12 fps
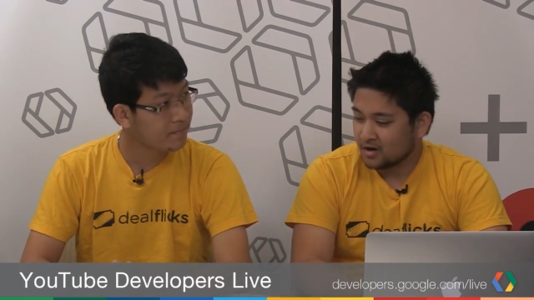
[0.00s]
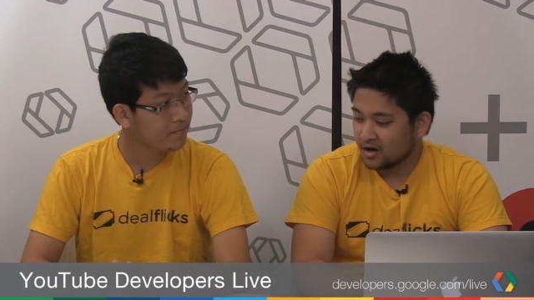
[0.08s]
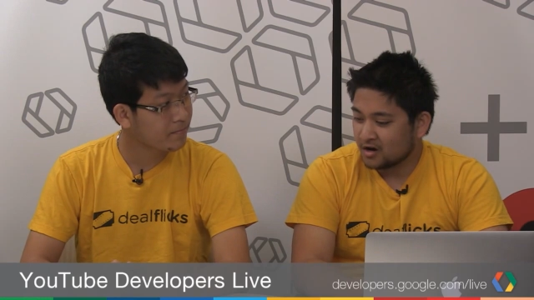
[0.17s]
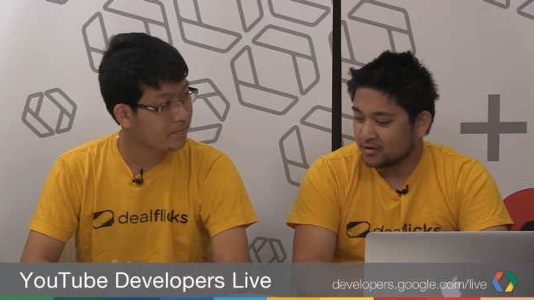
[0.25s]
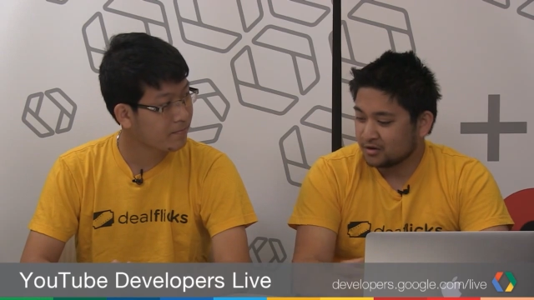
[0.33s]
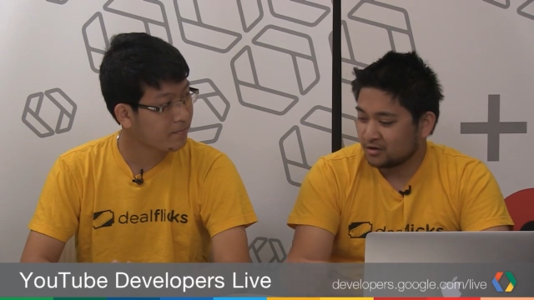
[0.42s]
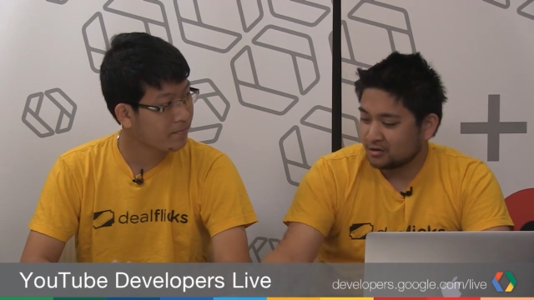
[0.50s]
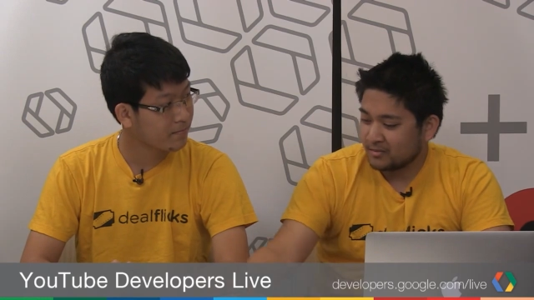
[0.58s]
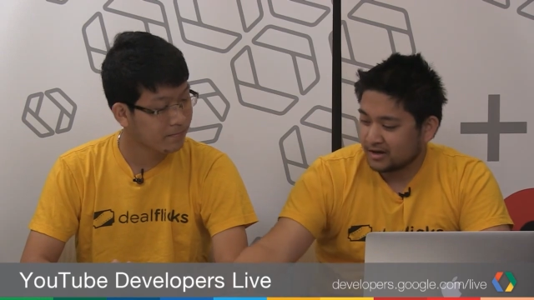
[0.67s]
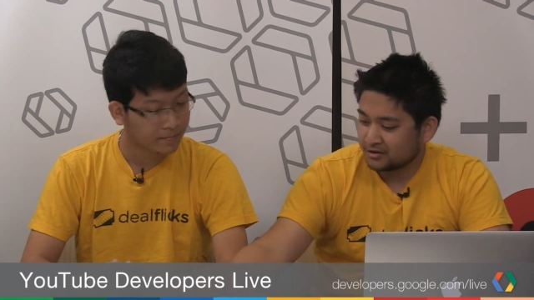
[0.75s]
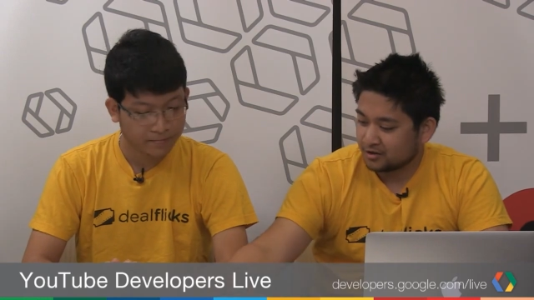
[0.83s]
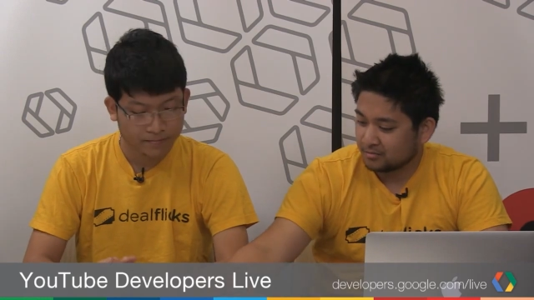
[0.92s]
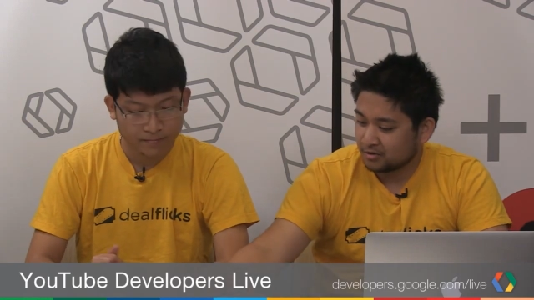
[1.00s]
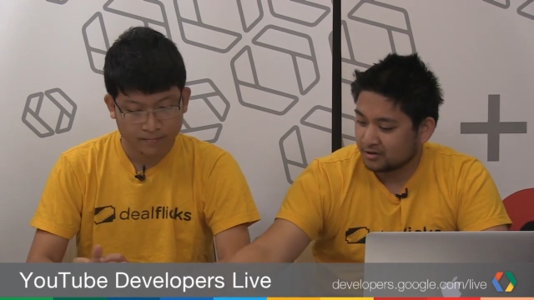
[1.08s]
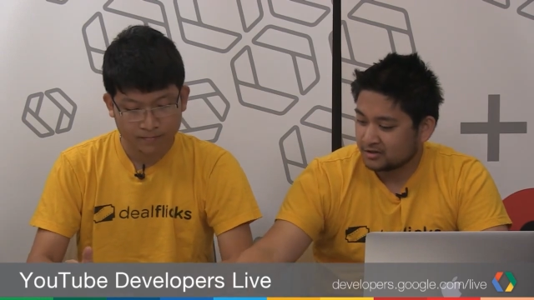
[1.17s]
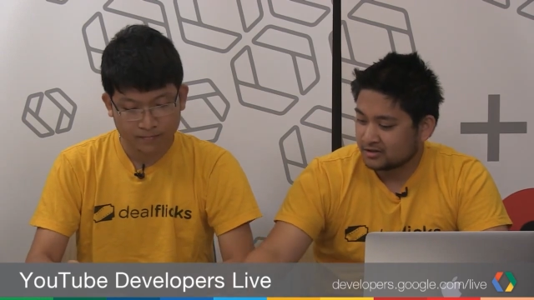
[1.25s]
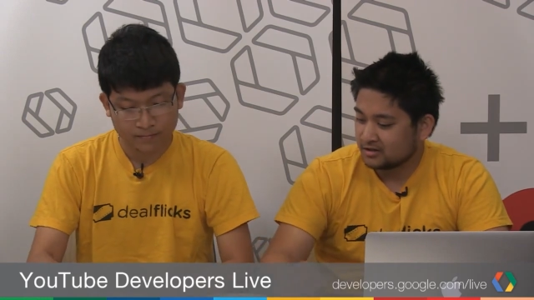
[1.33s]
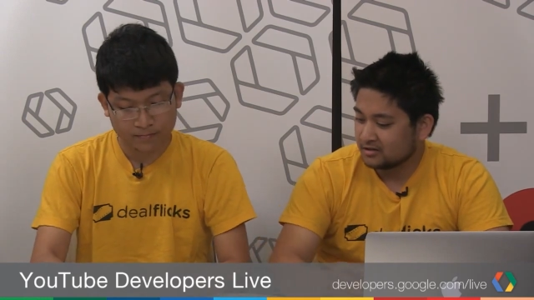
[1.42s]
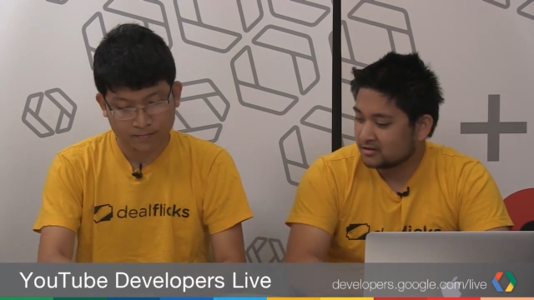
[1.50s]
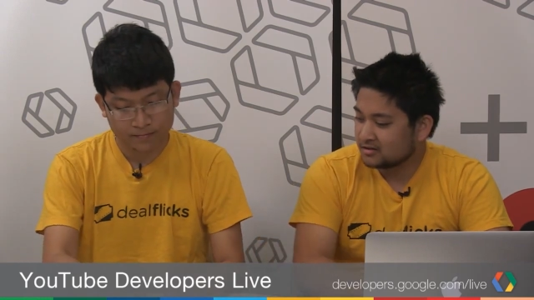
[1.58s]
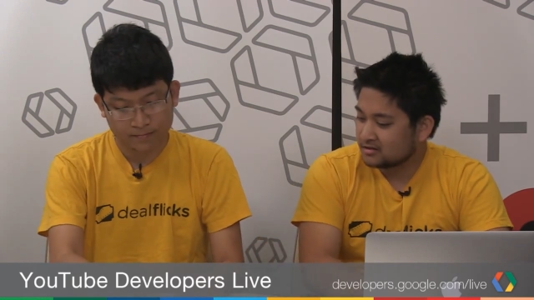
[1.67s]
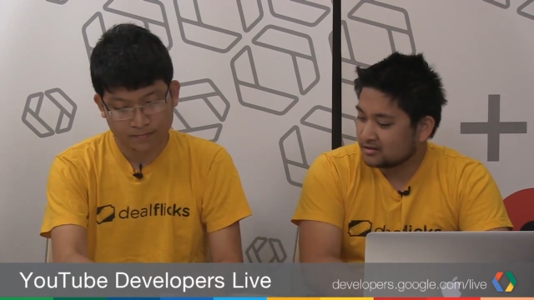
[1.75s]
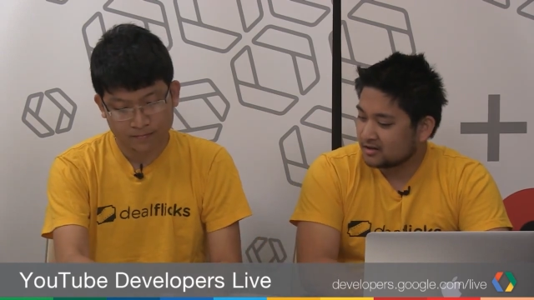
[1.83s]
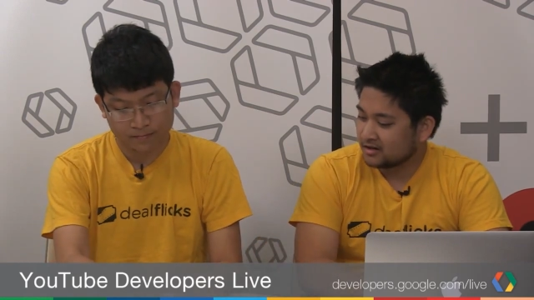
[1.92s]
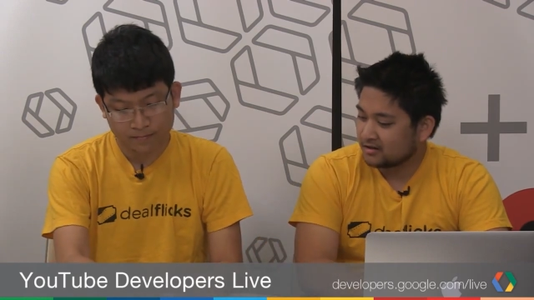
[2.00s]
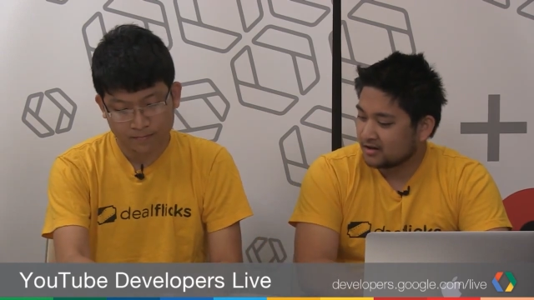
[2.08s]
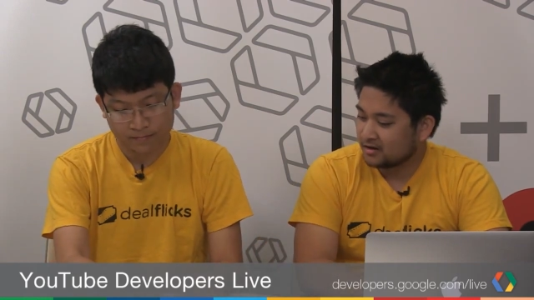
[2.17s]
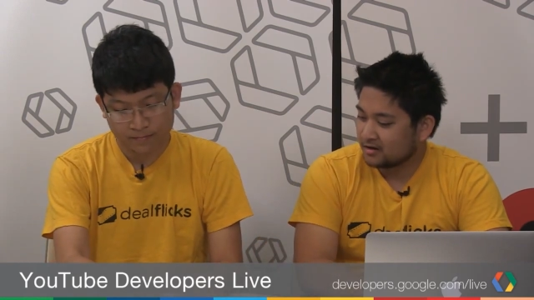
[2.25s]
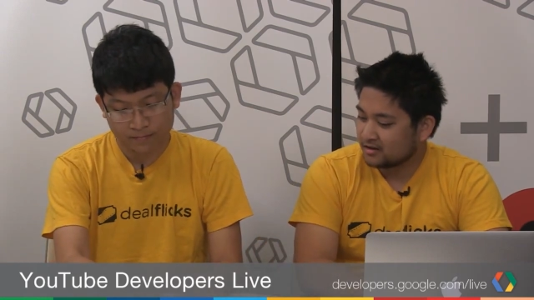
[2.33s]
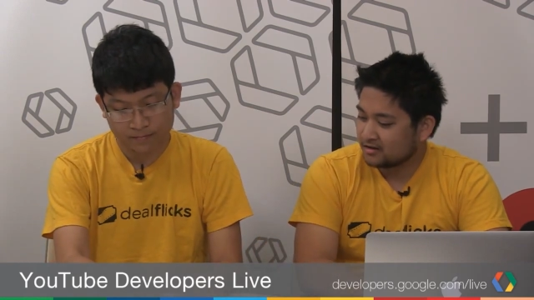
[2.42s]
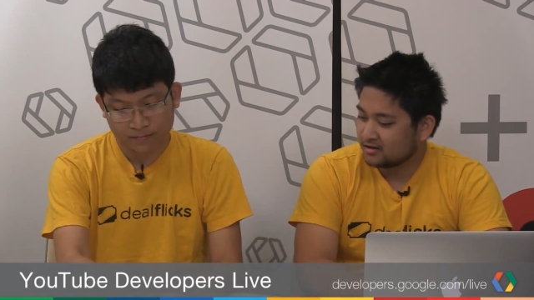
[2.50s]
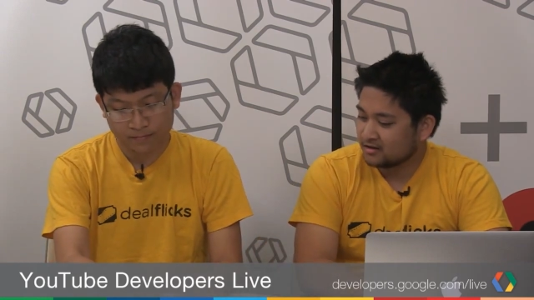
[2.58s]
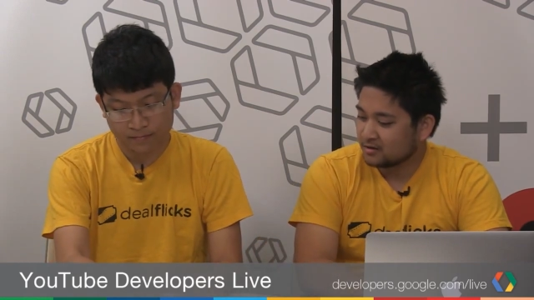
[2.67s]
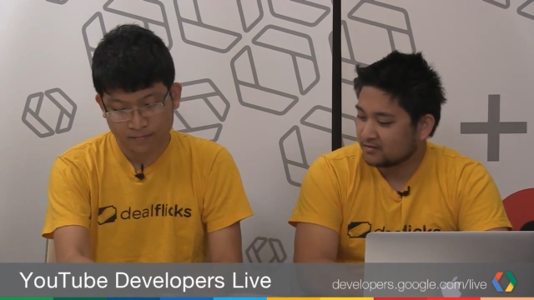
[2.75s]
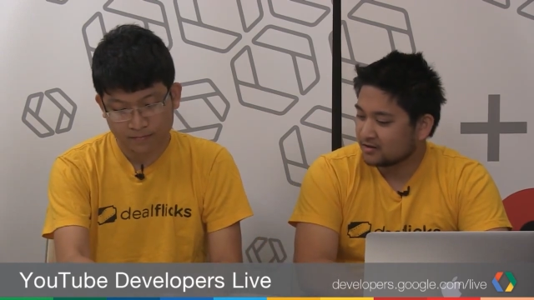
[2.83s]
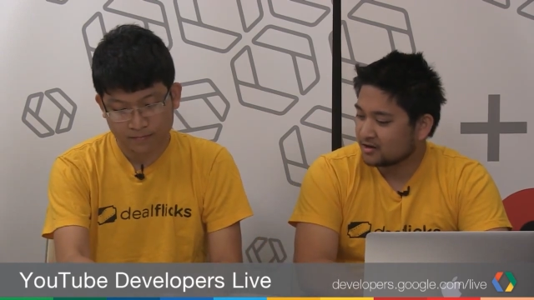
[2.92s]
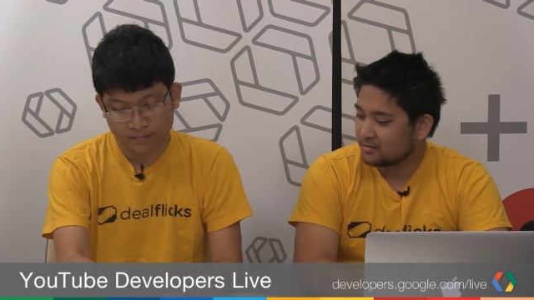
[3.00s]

Speaker 1: Uh, you can go back to your purchases. I think you have a